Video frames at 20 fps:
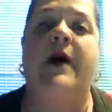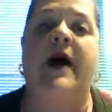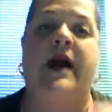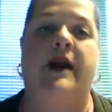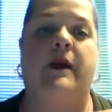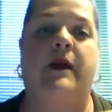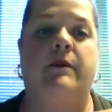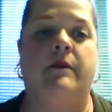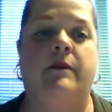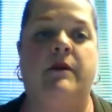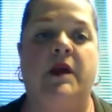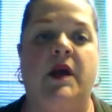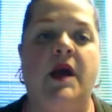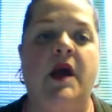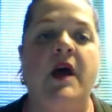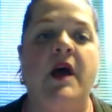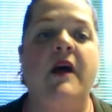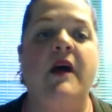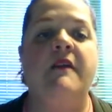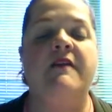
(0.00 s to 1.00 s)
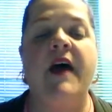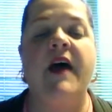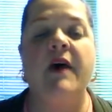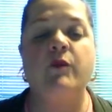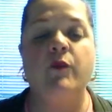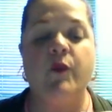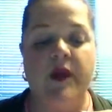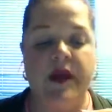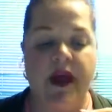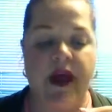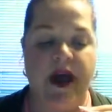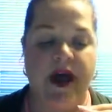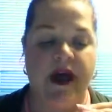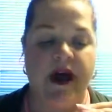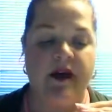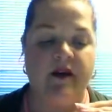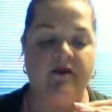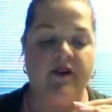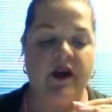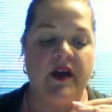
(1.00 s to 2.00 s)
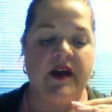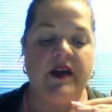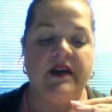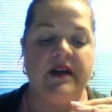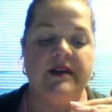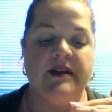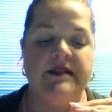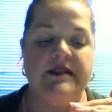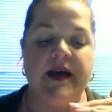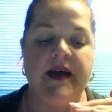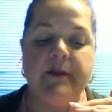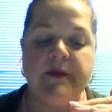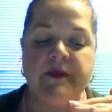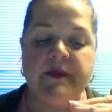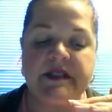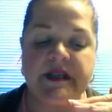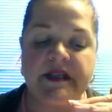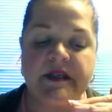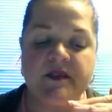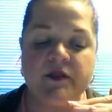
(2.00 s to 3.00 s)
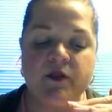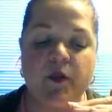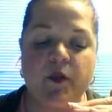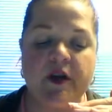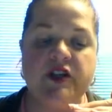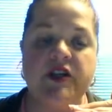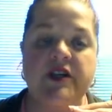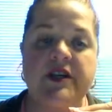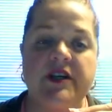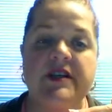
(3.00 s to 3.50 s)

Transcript: body. Then we have sepsis, which